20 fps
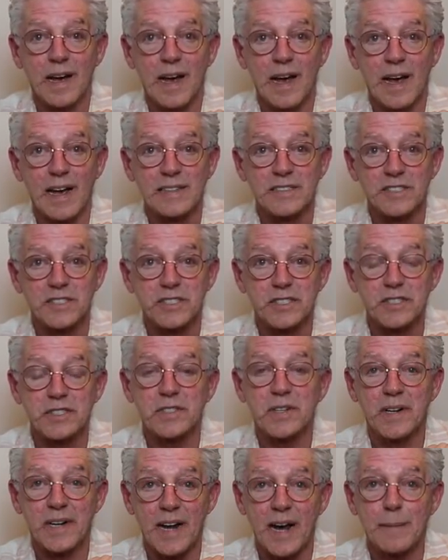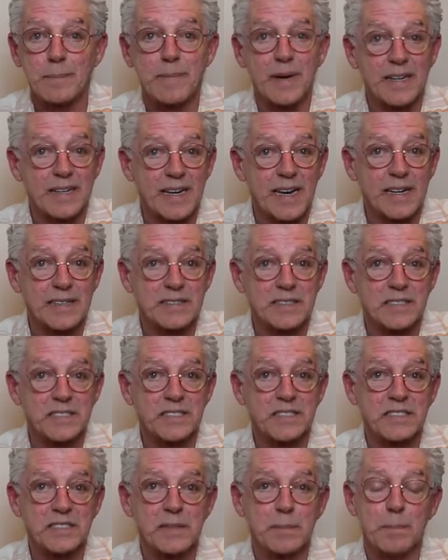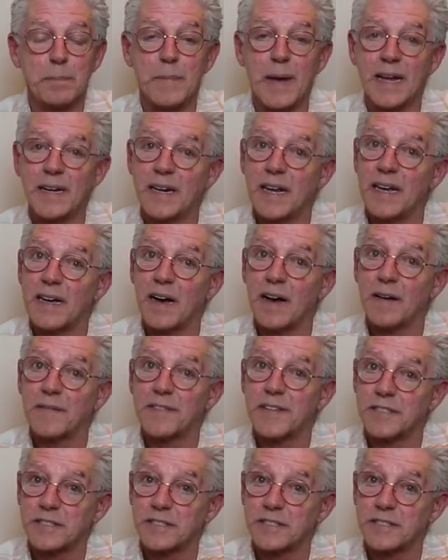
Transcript: and stood up against many of